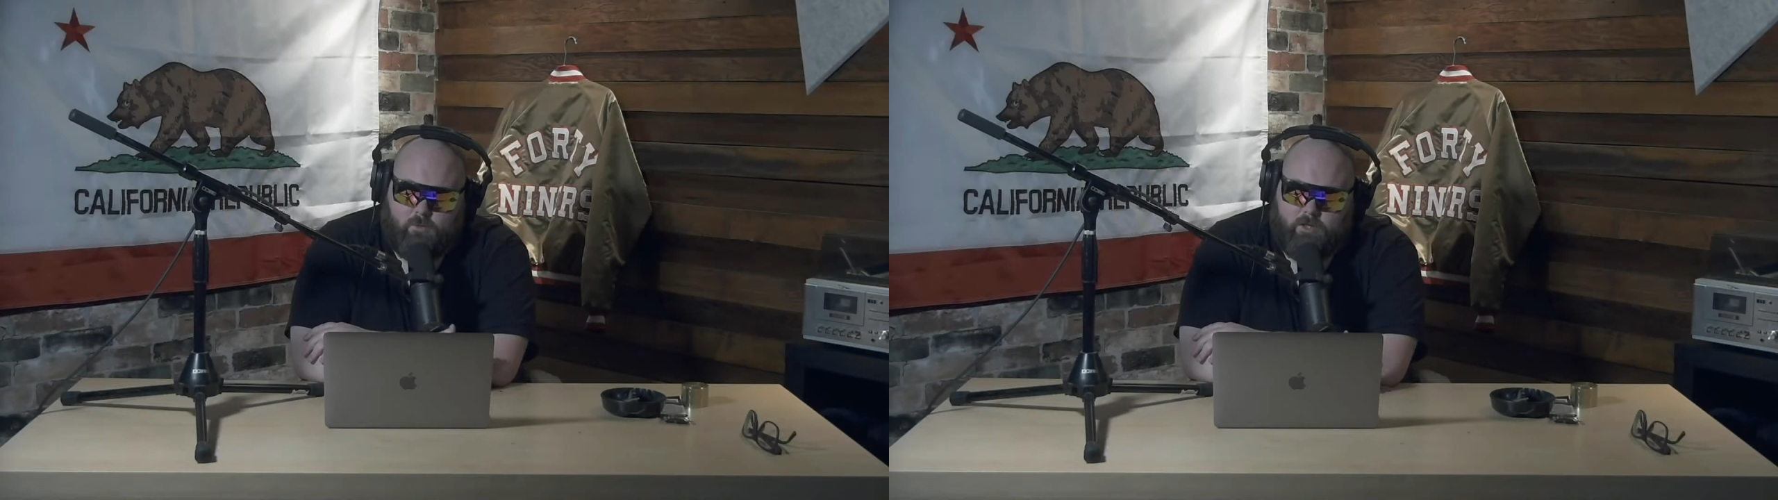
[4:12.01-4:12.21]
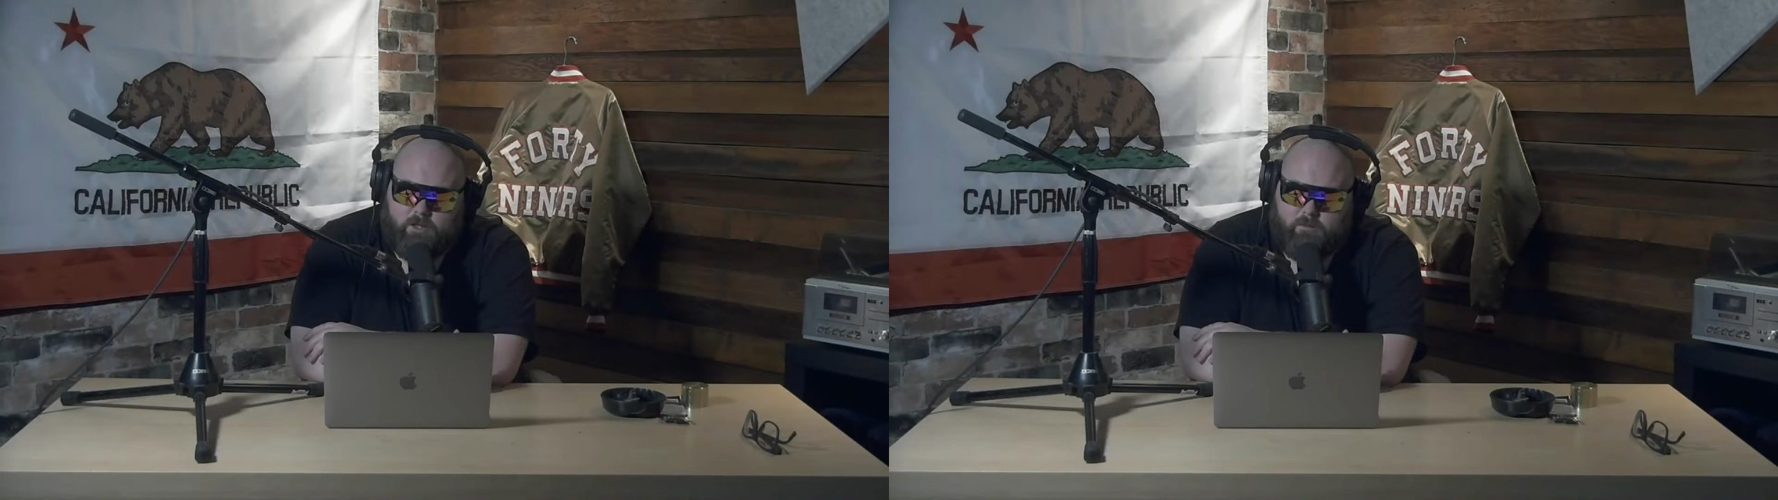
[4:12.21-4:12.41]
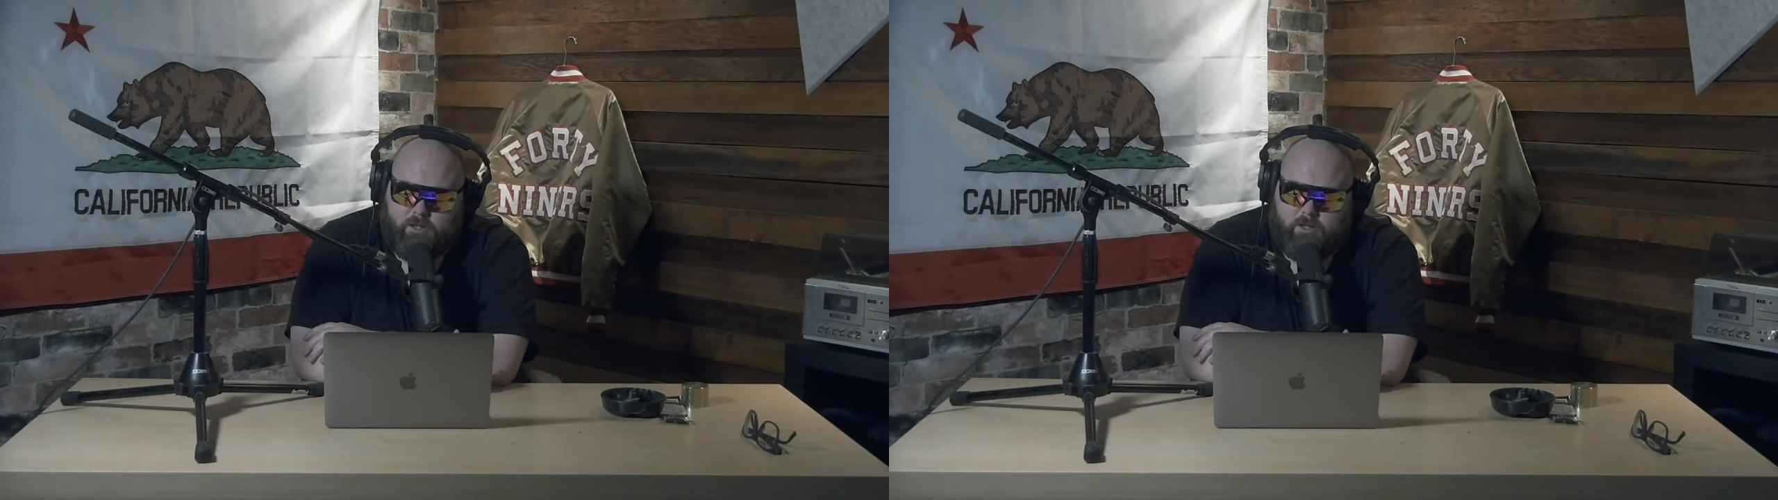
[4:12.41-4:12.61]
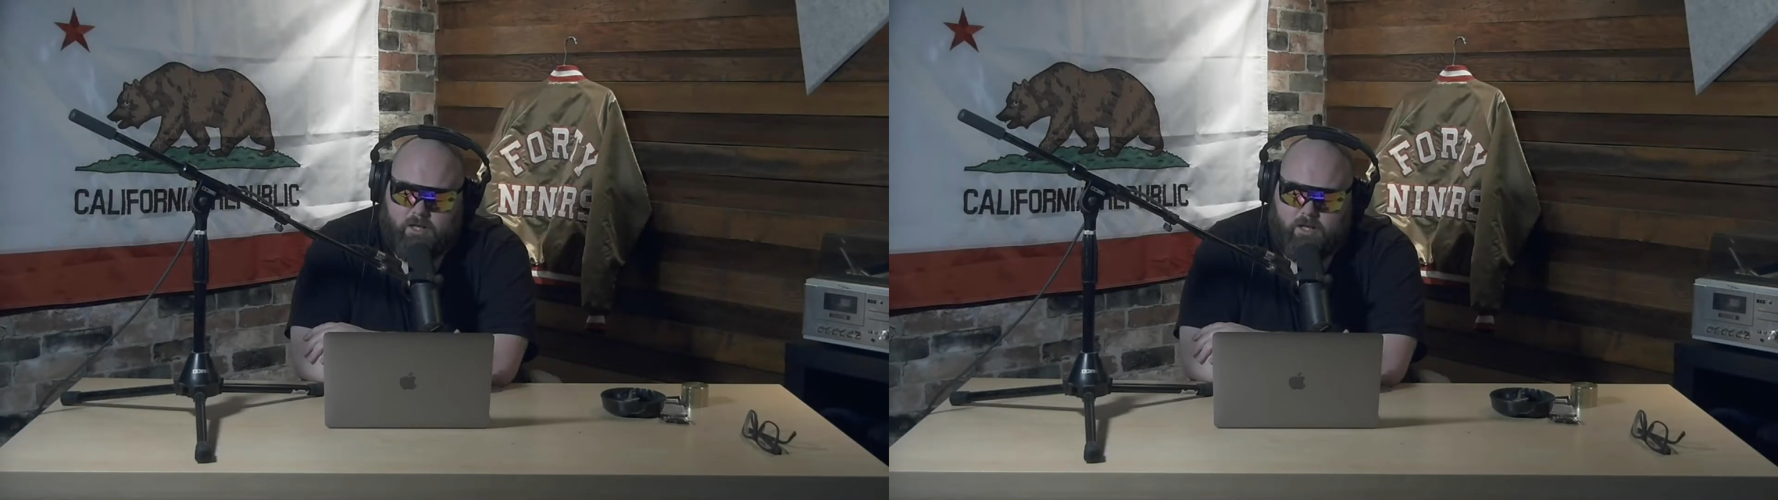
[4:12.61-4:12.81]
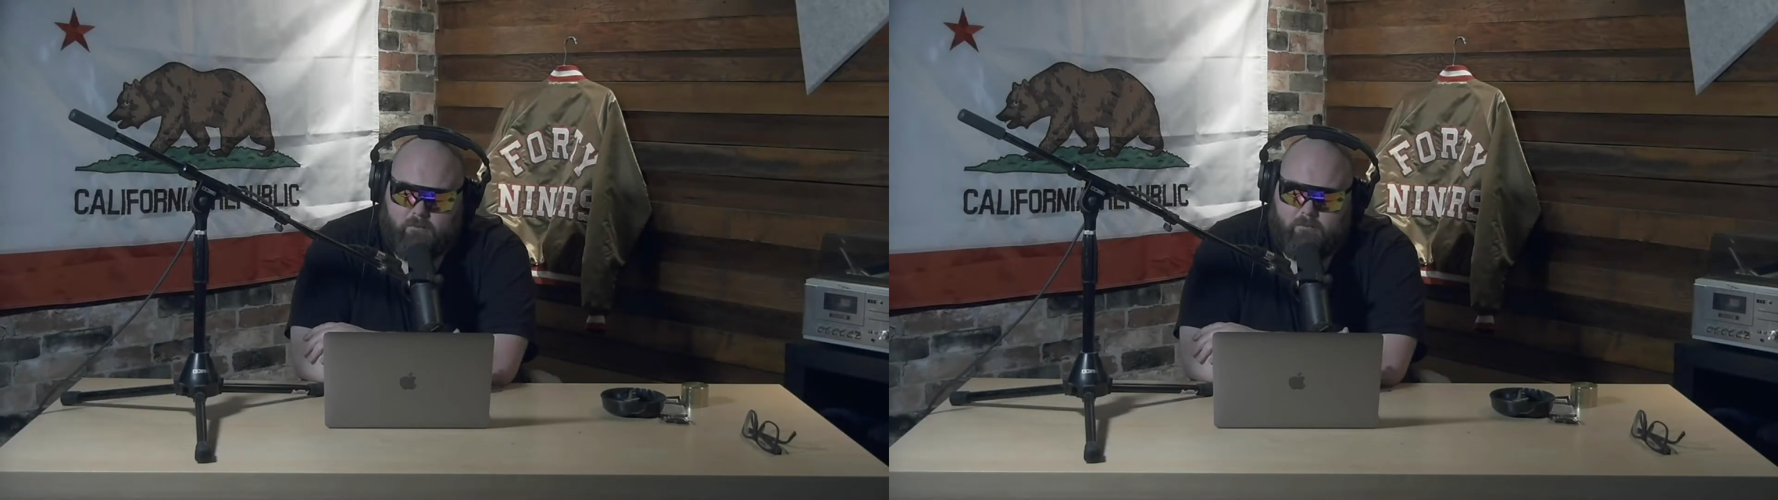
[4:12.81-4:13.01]
really big
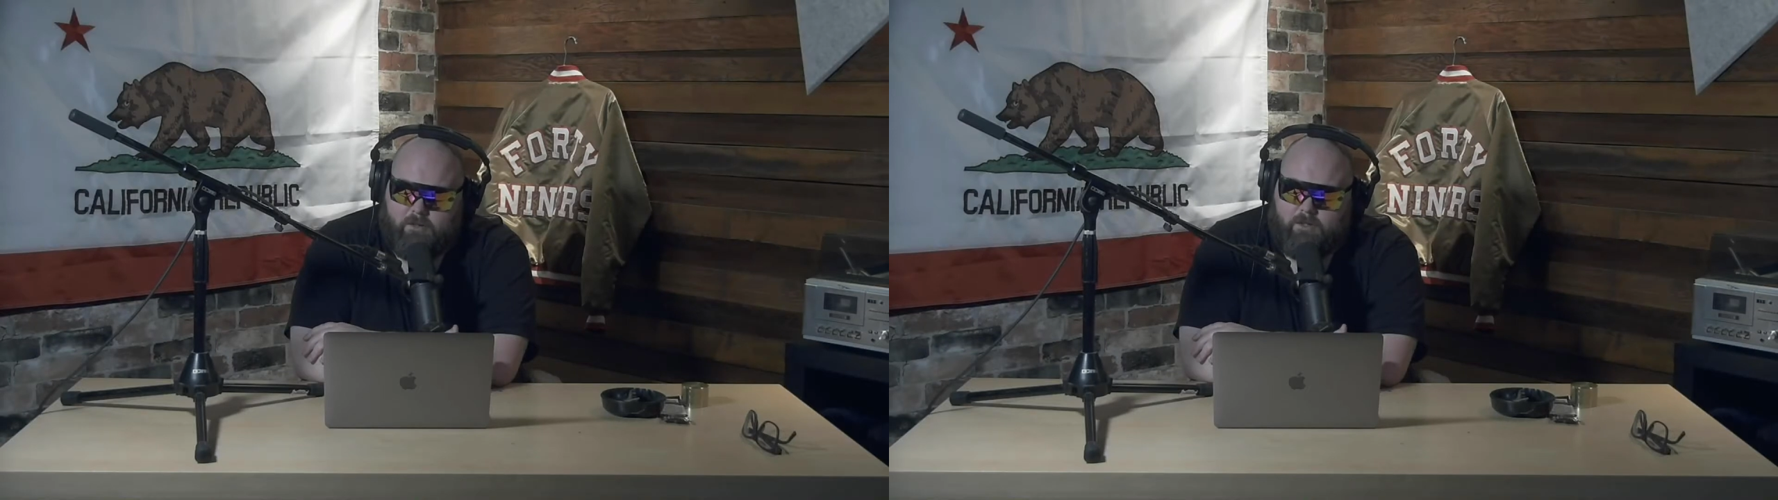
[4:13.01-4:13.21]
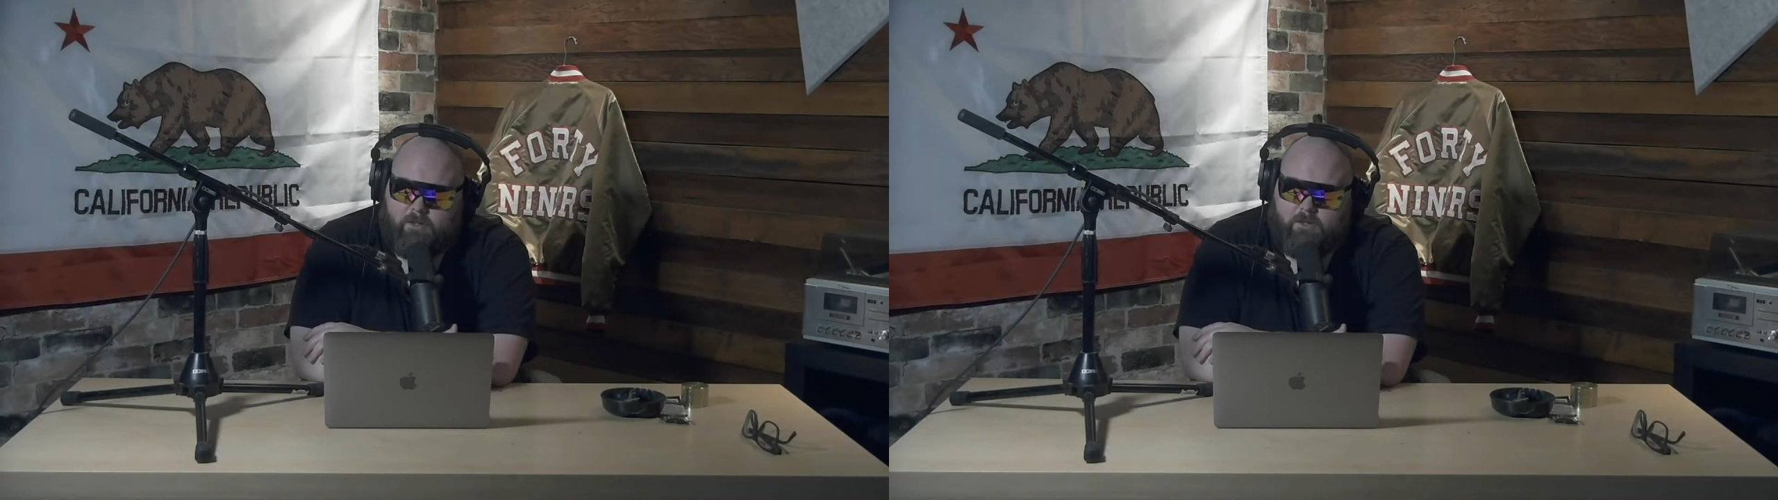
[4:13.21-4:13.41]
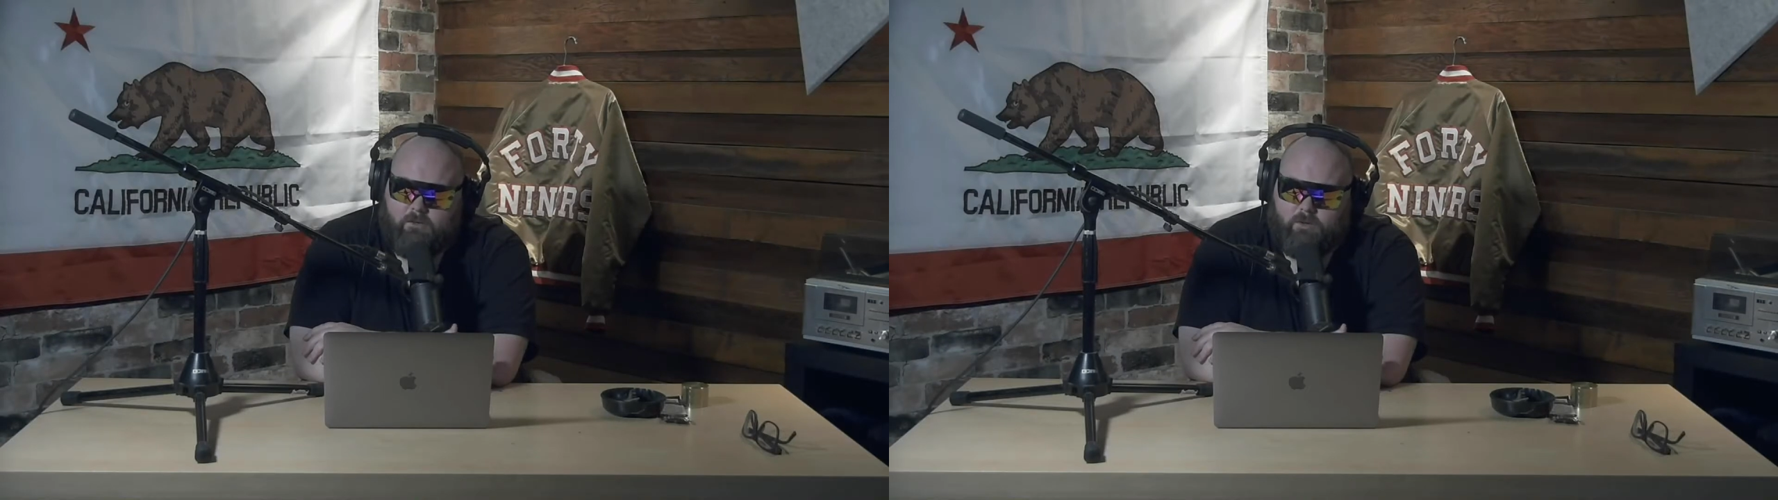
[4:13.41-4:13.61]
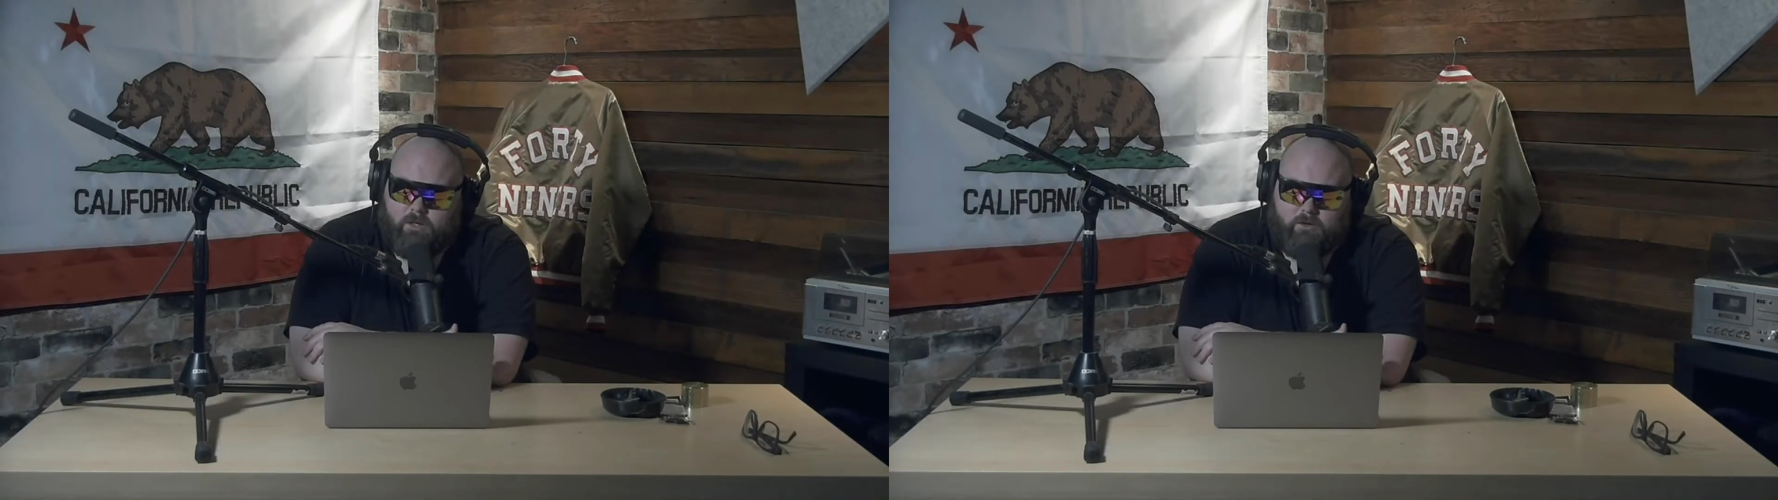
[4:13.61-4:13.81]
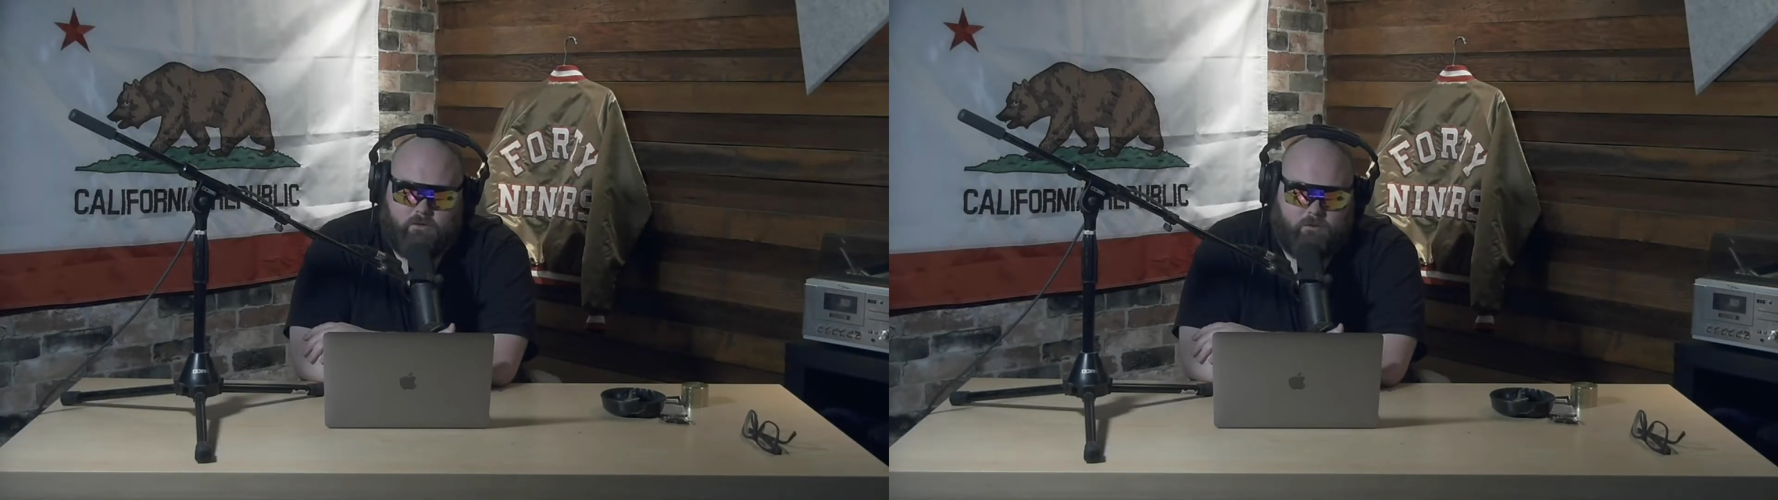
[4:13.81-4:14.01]
game where
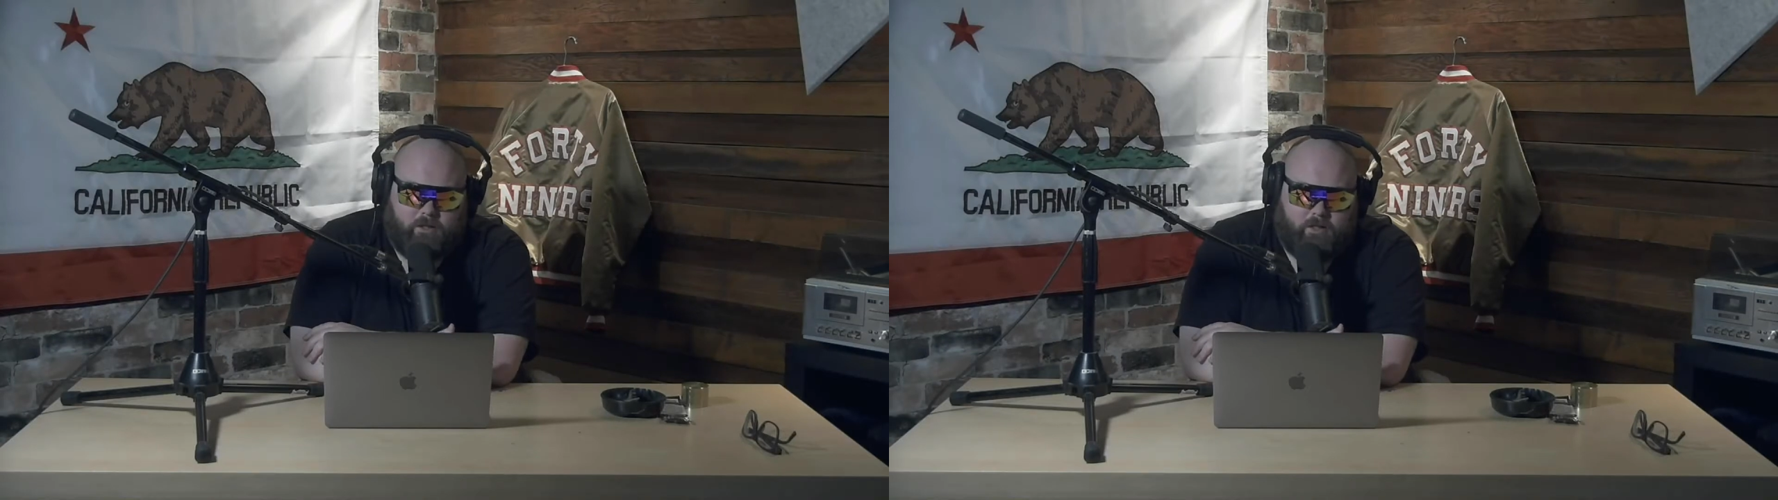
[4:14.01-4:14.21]
either we,